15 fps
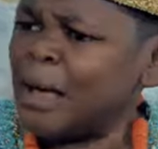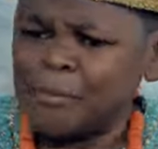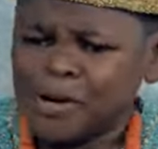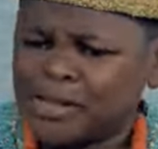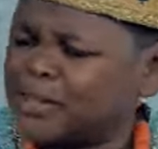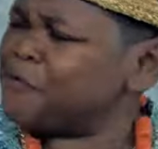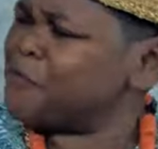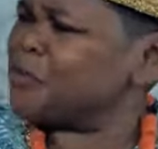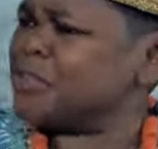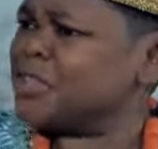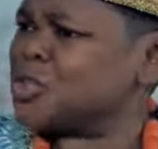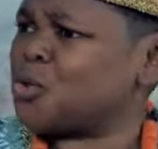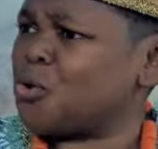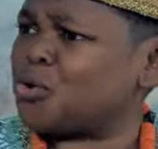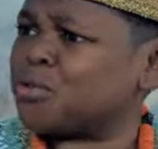I'm ready for
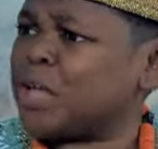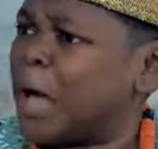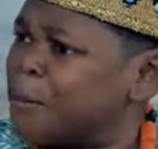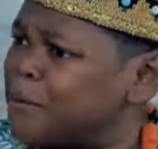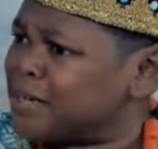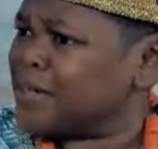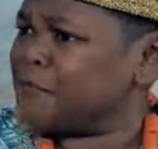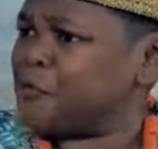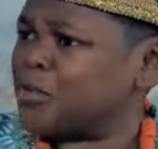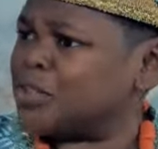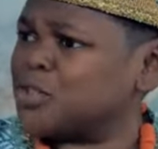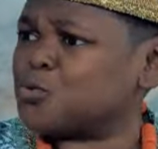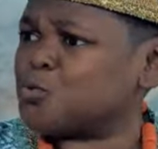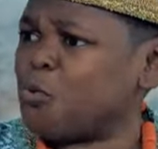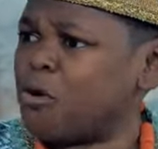this cause. I'm ready for this